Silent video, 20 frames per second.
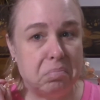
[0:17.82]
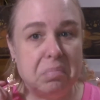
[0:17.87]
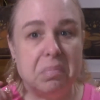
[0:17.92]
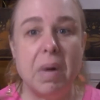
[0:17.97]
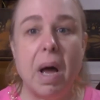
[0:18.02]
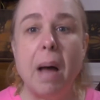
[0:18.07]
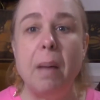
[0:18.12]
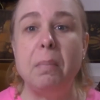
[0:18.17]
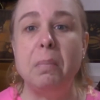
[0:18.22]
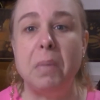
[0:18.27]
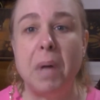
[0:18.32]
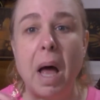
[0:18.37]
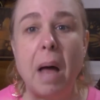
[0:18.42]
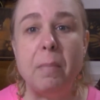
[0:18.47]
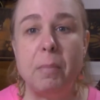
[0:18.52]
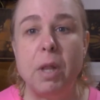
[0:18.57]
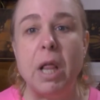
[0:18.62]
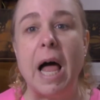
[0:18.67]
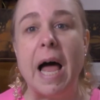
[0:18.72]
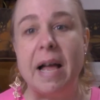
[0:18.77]
I'm,
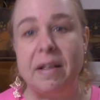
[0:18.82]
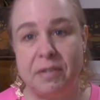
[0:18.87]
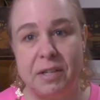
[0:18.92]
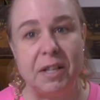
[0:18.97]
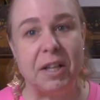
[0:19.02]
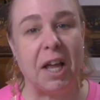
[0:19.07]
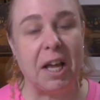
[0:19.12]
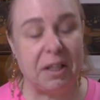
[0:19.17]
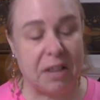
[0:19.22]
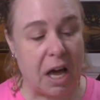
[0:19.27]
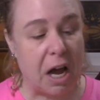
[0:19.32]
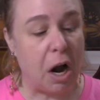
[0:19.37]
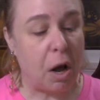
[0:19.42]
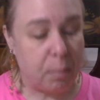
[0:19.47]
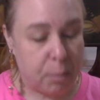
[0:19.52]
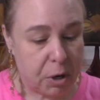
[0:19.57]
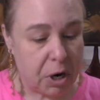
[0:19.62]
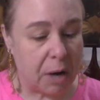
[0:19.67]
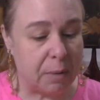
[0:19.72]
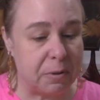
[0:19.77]
I'm classy like that. I'll
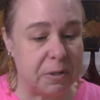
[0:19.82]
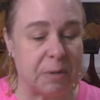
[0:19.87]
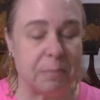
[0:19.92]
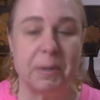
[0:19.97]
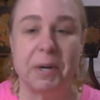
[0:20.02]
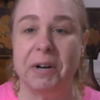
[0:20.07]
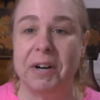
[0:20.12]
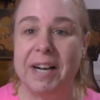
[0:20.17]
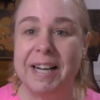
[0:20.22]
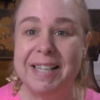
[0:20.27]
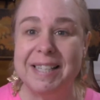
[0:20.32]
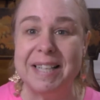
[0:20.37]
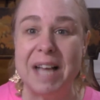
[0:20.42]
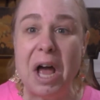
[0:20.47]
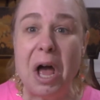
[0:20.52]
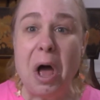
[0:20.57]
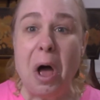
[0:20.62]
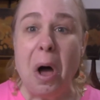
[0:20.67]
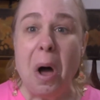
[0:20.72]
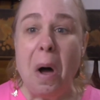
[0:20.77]
put on some earrings.
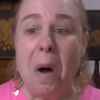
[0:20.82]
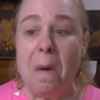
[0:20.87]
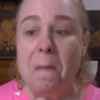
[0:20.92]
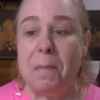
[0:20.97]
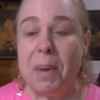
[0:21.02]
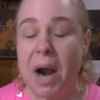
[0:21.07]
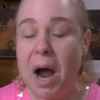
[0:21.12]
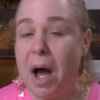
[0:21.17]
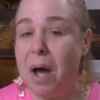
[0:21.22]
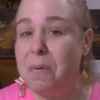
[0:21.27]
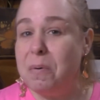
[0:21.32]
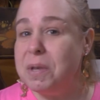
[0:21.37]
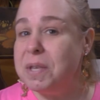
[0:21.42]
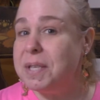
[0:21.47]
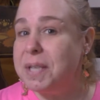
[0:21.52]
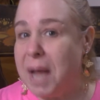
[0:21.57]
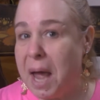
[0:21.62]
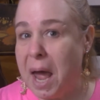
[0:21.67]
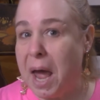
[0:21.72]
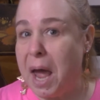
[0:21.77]
But I was
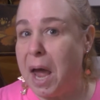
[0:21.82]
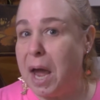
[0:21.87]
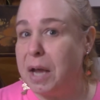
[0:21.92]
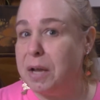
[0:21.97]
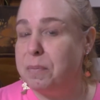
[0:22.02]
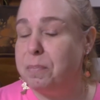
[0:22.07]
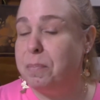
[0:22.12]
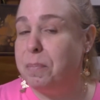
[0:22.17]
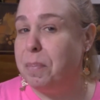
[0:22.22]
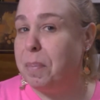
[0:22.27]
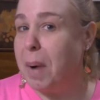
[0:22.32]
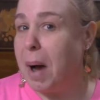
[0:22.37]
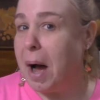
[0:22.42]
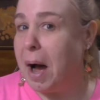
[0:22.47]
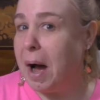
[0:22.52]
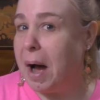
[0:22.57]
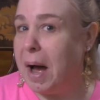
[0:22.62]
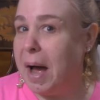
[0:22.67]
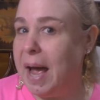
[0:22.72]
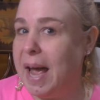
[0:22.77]
tagged
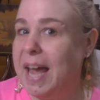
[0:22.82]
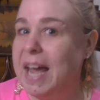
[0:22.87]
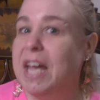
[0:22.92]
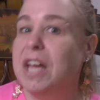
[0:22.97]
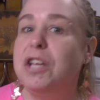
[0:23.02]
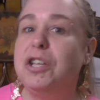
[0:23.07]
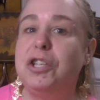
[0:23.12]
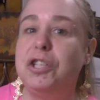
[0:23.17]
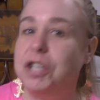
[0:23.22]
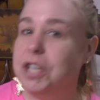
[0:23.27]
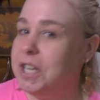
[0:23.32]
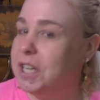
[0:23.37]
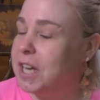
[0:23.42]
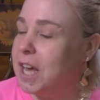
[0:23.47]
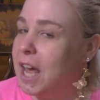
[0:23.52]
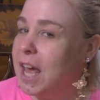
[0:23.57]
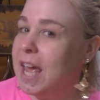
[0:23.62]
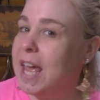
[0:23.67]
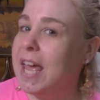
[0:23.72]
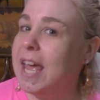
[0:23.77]
by
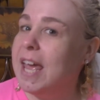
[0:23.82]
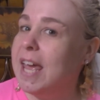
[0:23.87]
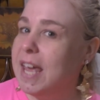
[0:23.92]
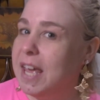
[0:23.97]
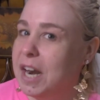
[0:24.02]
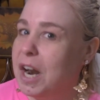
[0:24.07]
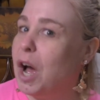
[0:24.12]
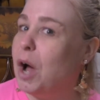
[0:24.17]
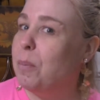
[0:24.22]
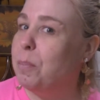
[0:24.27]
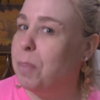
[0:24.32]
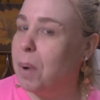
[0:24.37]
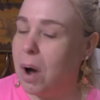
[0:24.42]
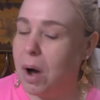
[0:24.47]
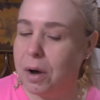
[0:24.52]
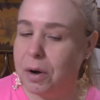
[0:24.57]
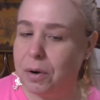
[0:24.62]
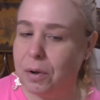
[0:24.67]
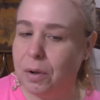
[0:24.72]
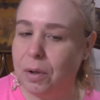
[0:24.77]
Gina in a
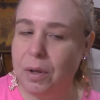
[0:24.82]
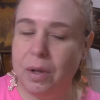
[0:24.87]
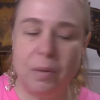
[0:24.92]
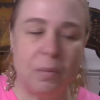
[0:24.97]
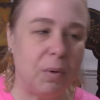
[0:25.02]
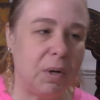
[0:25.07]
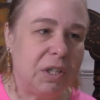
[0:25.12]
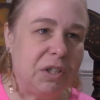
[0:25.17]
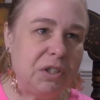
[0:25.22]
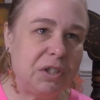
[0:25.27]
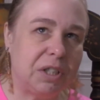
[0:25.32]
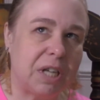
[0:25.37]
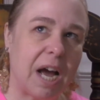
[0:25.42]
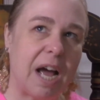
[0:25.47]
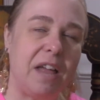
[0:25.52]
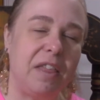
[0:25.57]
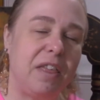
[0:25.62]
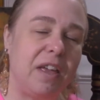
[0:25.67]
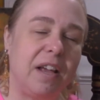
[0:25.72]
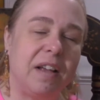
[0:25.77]
Bottle, which
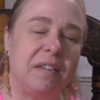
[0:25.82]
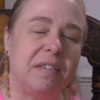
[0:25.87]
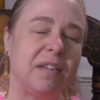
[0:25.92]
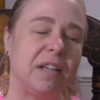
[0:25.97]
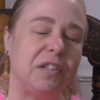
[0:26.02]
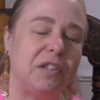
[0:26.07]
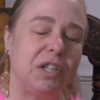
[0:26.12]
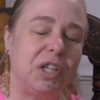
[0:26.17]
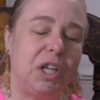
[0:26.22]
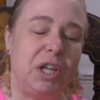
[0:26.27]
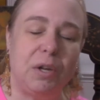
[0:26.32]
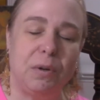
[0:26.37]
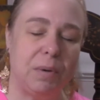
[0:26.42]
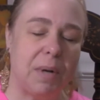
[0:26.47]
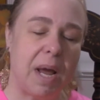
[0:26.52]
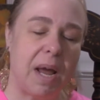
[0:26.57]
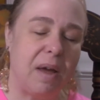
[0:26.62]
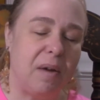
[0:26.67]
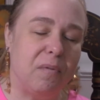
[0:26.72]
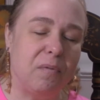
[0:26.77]
I think is such a cute
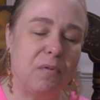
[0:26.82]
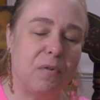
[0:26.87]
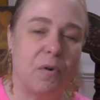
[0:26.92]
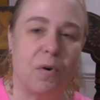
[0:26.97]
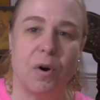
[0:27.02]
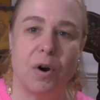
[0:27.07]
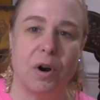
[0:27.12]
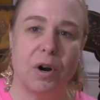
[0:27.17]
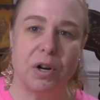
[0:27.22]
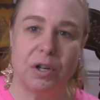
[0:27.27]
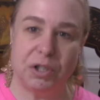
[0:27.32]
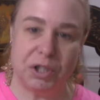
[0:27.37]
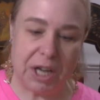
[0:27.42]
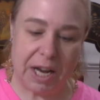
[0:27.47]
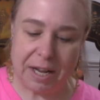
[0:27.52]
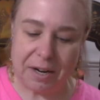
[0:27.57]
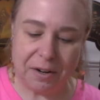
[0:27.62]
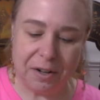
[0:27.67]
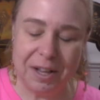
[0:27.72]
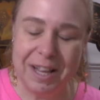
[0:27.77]
name for her
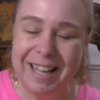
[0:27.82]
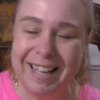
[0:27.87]
channel.